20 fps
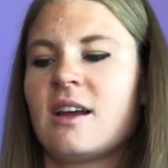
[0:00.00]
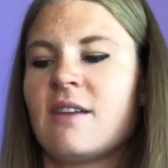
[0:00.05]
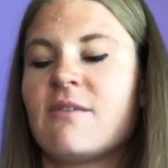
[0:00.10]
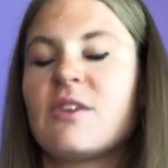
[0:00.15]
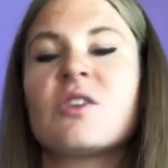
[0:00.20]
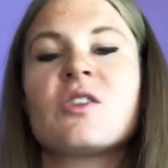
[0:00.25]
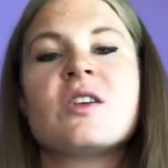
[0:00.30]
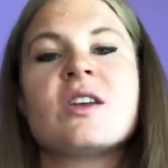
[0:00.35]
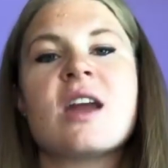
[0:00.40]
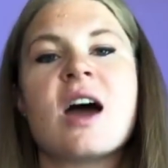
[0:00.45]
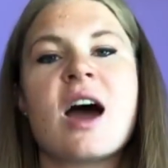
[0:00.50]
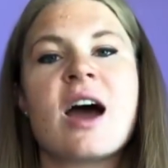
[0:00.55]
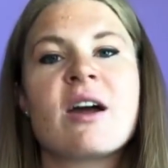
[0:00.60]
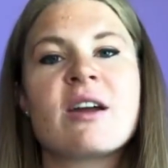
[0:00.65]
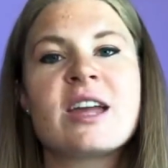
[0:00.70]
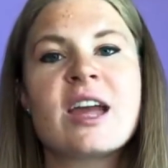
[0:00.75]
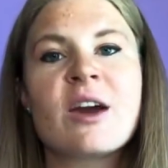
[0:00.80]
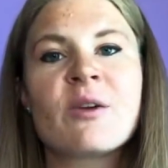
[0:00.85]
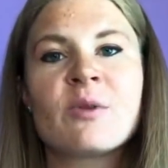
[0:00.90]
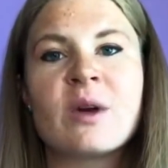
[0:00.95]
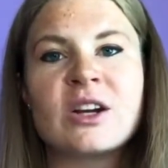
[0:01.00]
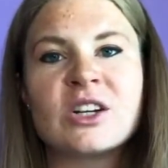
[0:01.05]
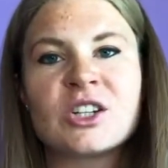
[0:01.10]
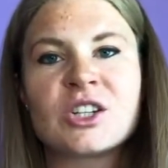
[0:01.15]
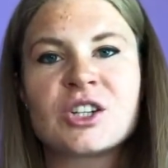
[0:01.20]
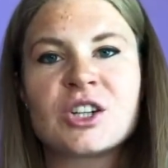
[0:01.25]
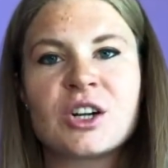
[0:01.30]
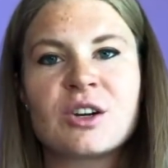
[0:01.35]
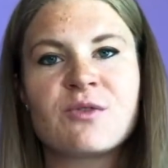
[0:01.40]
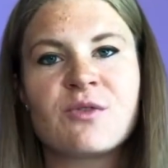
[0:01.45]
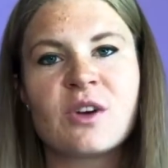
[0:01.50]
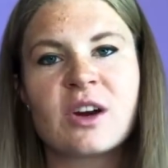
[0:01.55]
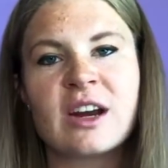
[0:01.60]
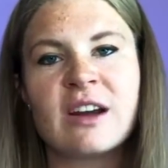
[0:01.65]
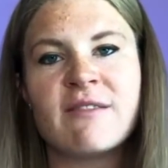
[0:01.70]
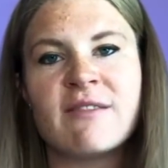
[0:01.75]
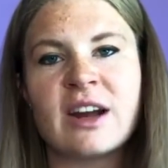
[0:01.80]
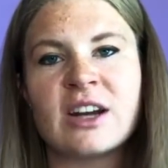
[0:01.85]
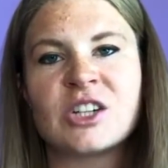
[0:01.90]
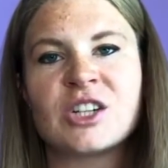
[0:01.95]
if you're not yet registered for
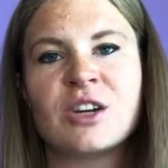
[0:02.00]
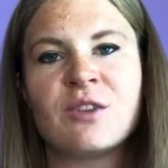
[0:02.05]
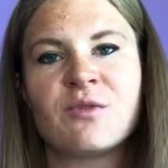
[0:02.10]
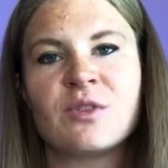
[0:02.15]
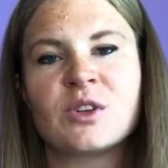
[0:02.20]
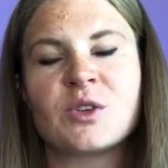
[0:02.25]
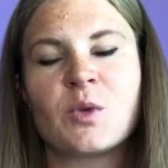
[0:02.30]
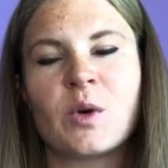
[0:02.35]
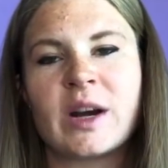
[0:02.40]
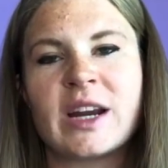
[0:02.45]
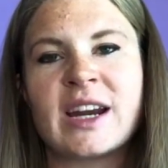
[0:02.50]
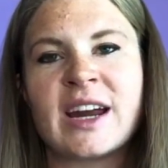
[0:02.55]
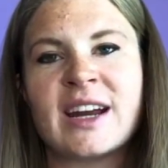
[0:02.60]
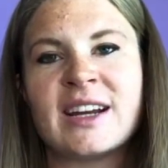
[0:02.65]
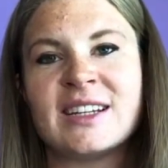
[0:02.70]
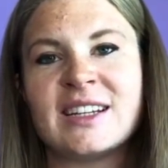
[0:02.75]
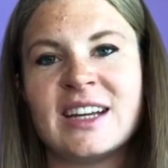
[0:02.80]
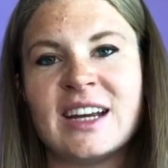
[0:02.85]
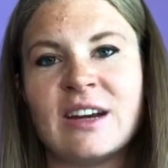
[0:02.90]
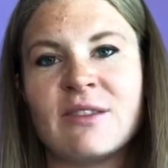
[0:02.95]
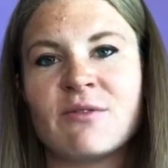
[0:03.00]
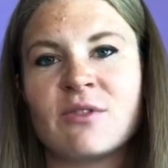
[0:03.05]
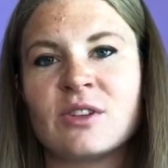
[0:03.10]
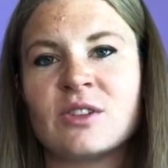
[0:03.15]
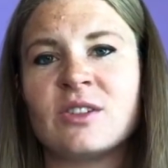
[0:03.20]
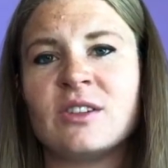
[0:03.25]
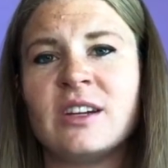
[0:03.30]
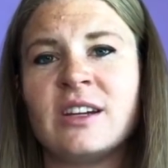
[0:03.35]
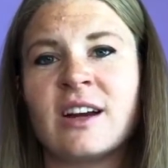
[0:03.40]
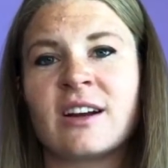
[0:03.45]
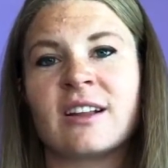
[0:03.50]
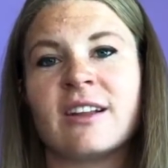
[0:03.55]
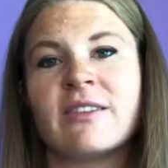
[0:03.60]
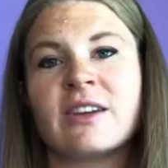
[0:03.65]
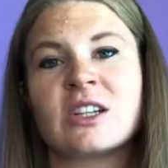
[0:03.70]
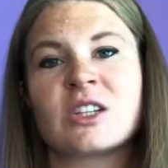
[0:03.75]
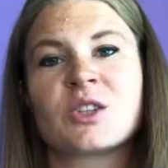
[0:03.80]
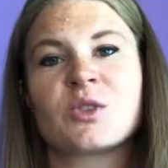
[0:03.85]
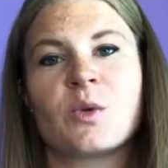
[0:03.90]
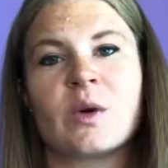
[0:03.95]
convention for 2019 for Young
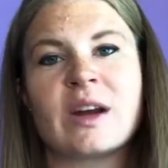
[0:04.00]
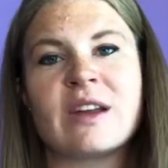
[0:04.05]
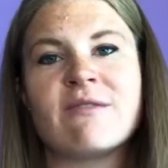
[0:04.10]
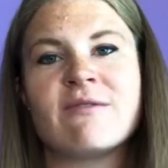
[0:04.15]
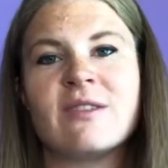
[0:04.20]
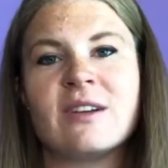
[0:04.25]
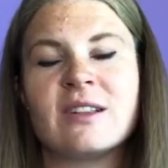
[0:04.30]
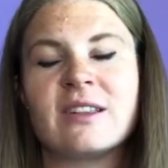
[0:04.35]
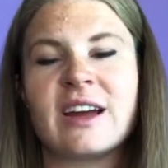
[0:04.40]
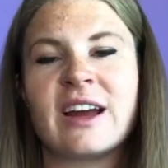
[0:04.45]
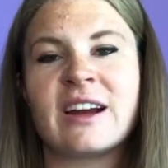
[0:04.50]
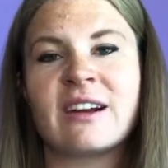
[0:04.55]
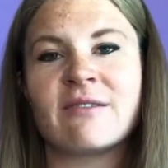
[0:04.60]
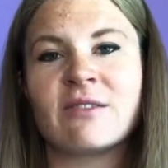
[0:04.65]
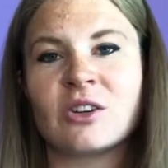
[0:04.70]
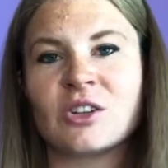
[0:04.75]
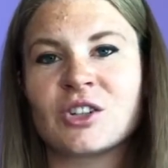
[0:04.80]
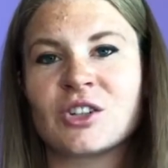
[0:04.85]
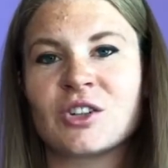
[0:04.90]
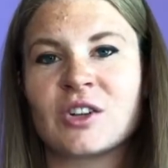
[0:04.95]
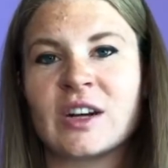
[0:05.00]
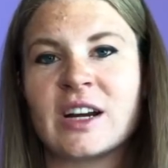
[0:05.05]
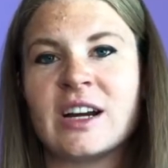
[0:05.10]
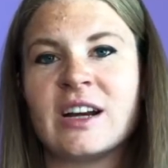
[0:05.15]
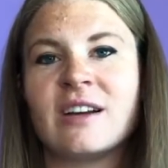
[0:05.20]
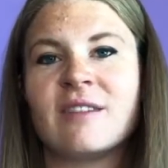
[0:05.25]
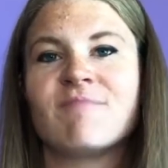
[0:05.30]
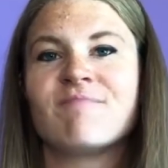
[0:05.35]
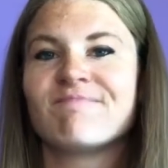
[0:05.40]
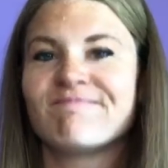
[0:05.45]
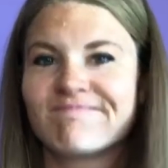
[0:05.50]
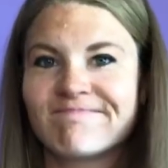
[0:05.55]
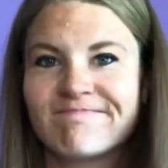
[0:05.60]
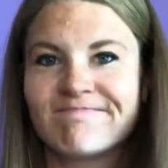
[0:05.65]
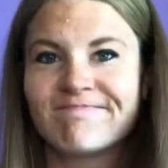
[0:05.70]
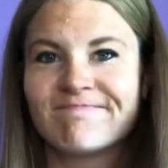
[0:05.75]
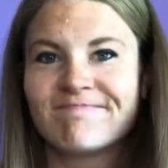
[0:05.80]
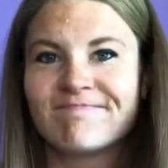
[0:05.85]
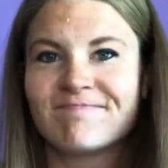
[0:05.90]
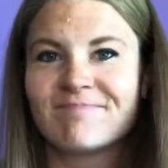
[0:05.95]
Living's 25th anniversary,
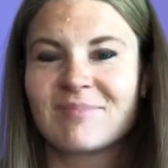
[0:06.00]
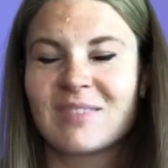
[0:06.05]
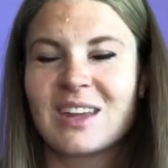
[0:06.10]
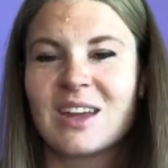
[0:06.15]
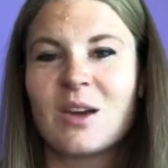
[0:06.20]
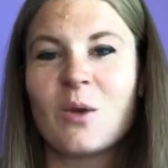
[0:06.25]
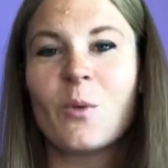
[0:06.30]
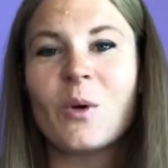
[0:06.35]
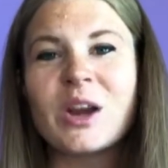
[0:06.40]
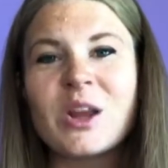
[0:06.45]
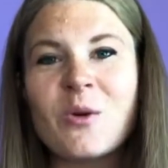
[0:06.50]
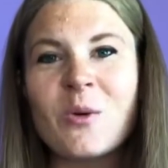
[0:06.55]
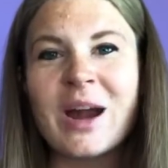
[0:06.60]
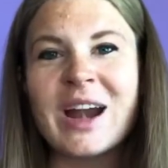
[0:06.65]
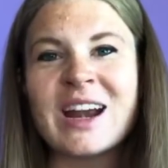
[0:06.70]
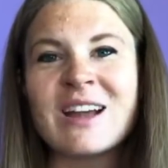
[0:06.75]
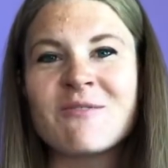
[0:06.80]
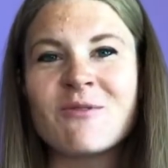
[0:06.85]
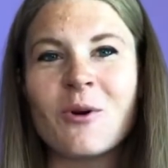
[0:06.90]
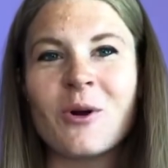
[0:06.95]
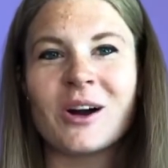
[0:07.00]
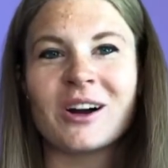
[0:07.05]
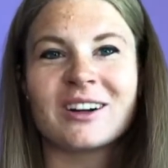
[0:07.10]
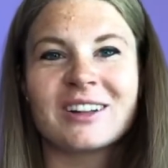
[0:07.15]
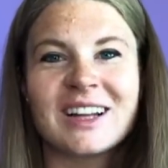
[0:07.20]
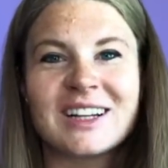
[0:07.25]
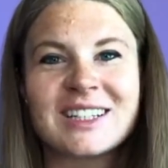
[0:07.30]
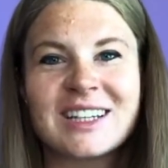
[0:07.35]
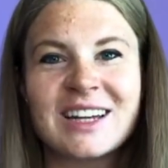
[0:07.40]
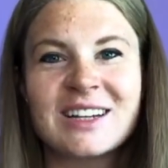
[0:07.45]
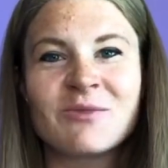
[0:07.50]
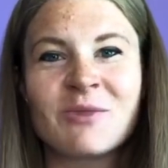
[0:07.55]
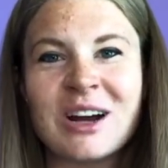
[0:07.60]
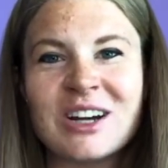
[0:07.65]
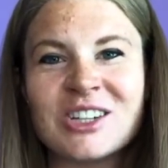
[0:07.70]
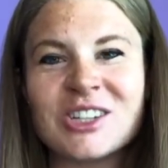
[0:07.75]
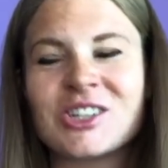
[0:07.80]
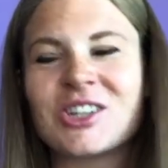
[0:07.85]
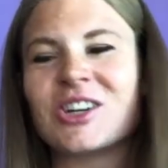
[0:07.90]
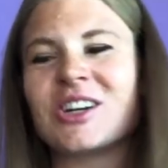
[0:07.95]
what are you waiting for? Let's get
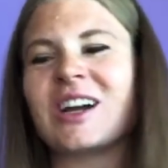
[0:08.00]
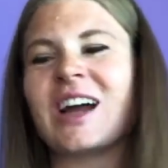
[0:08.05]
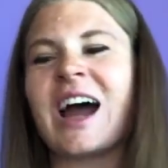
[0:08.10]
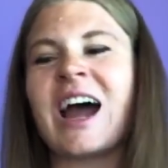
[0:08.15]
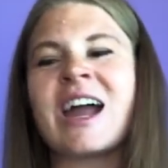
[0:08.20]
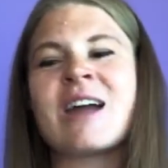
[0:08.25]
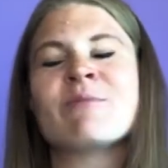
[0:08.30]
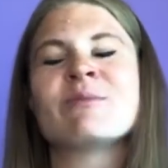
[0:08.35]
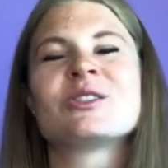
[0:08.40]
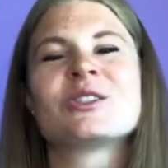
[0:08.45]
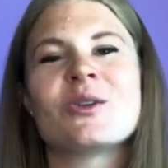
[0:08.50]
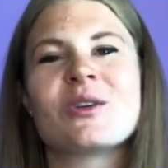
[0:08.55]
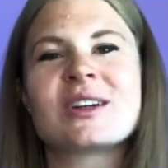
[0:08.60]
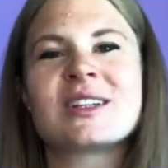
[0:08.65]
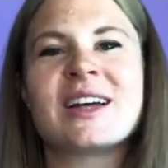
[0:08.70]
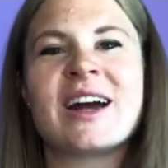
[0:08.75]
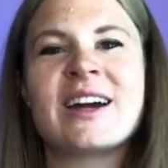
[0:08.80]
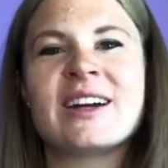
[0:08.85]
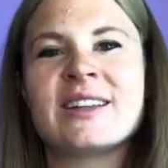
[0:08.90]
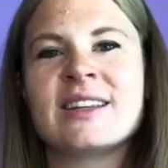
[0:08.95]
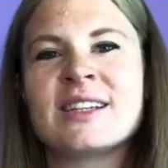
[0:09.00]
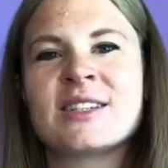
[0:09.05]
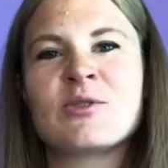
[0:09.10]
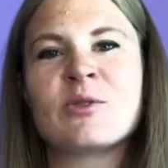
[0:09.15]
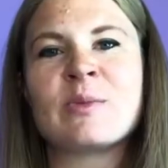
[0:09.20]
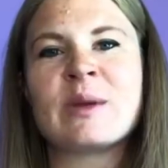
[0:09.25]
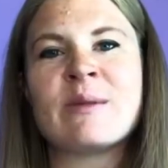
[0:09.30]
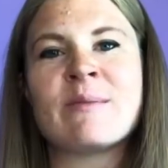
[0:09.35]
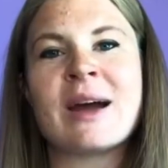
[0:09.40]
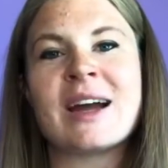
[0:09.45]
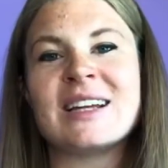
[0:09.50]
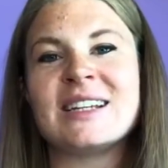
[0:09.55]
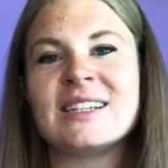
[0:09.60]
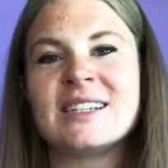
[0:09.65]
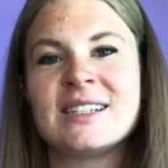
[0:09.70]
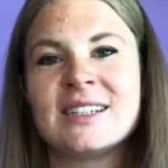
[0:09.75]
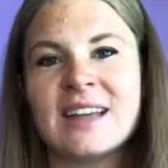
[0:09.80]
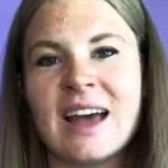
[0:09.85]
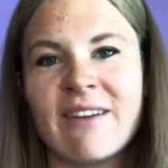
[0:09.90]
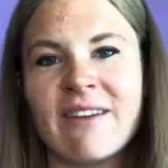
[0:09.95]
registered. I am so excited. This will be my
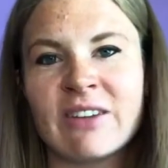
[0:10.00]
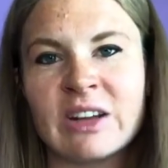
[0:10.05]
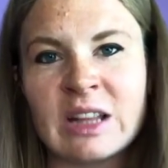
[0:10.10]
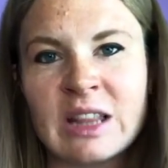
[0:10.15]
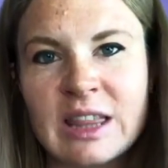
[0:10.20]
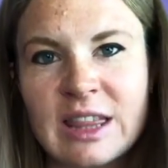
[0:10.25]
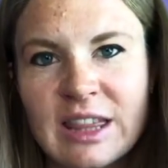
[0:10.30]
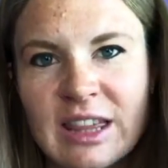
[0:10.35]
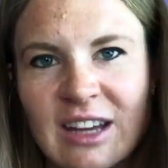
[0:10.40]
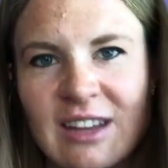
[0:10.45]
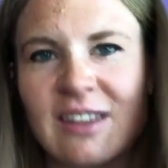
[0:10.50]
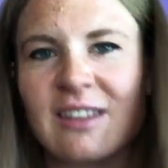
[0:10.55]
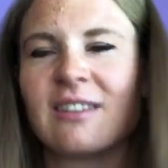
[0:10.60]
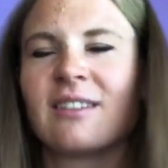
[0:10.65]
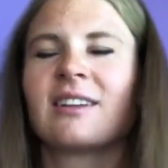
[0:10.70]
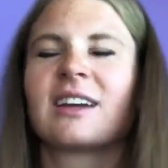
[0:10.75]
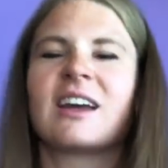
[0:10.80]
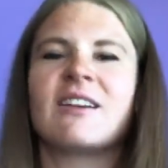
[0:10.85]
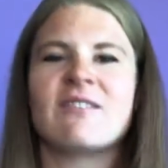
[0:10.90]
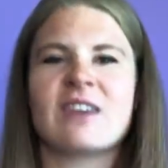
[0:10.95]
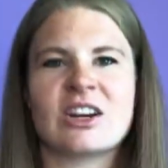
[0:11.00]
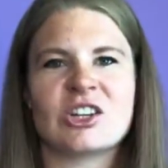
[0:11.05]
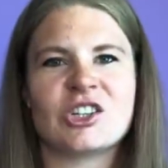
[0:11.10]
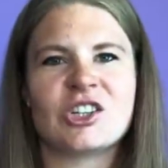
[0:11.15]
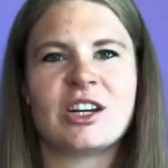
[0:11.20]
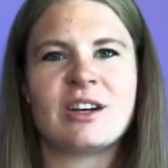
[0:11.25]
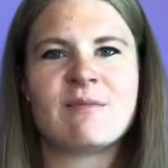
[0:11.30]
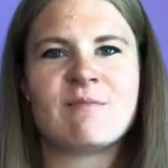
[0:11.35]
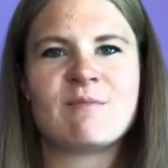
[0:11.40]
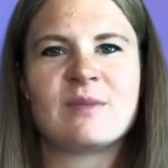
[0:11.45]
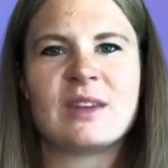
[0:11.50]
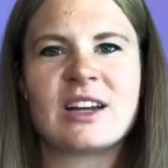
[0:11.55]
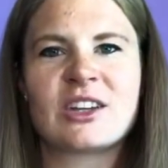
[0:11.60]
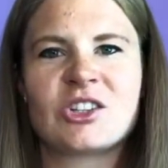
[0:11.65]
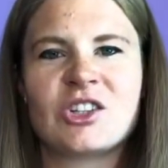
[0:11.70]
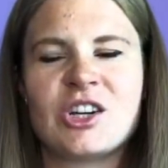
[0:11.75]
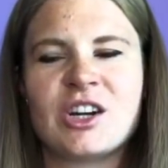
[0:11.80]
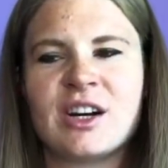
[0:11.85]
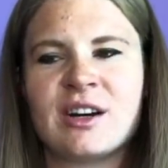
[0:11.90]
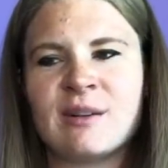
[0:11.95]
7th convention
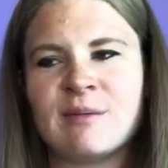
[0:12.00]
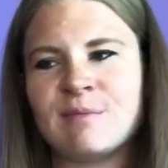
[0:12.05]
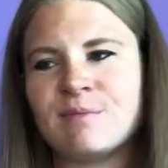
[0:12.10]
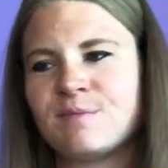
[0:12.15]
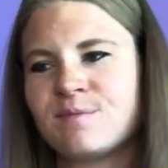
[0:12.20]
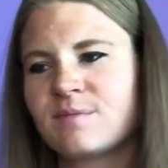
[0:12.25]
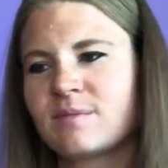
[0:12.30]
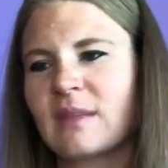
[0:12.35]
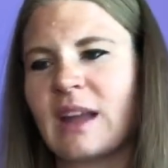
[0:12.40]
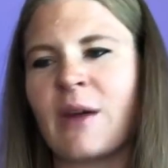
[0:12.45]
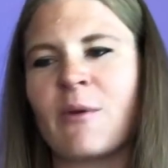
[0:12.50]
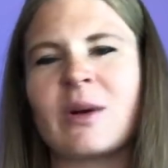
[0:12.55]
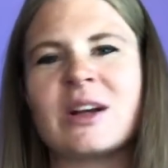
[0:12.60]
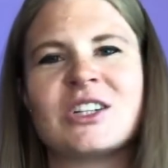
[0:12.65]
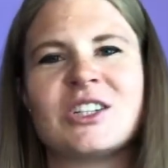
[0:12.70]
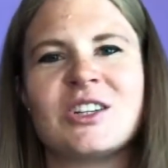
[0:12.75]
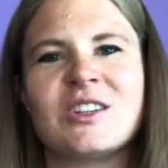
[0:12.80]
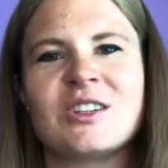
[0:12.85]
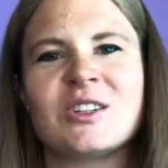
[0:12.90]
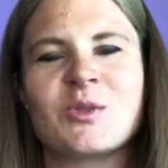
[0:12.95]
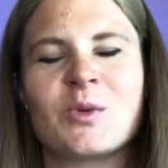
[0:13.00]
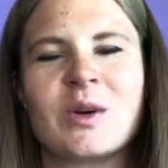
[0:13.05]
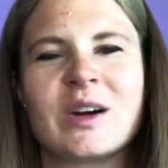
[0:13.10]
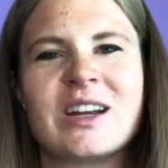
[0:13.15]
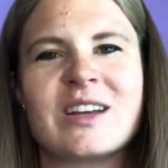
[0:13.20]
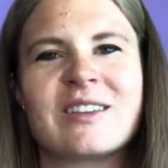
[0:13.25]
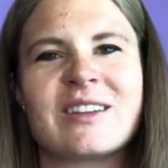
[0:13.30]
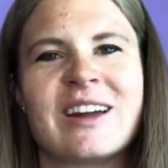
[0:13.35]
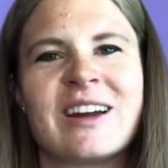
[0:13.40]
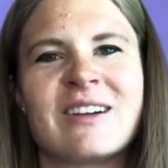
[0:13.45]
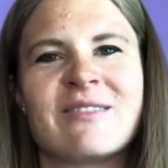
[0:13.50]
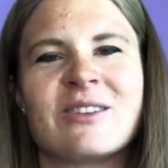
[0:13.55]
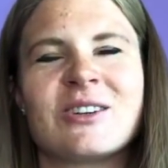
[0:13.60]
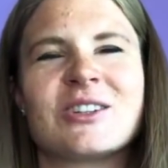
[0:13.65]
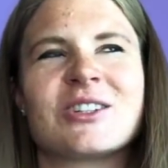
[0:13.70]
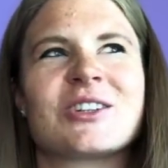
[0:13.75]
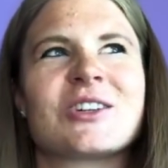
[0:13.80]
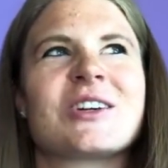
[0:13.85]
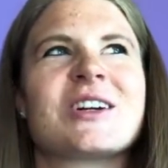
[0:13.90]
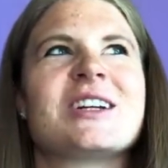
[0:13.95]
next year. I went to the 20th
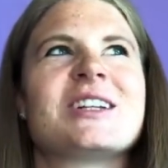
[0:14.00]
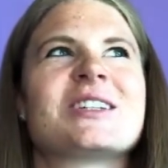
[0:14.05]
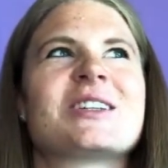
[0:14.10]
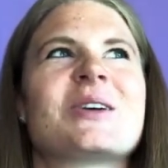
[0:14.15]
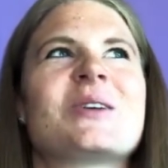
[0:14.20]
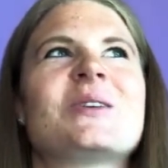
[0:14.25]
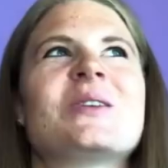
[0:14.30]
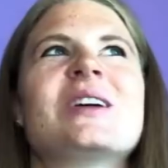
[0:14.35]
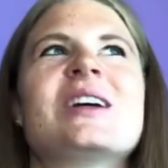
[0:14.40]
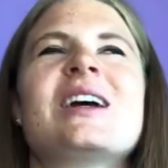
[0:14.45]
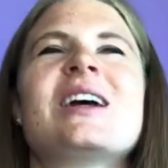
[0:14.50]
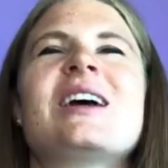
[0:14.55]
anniversary, so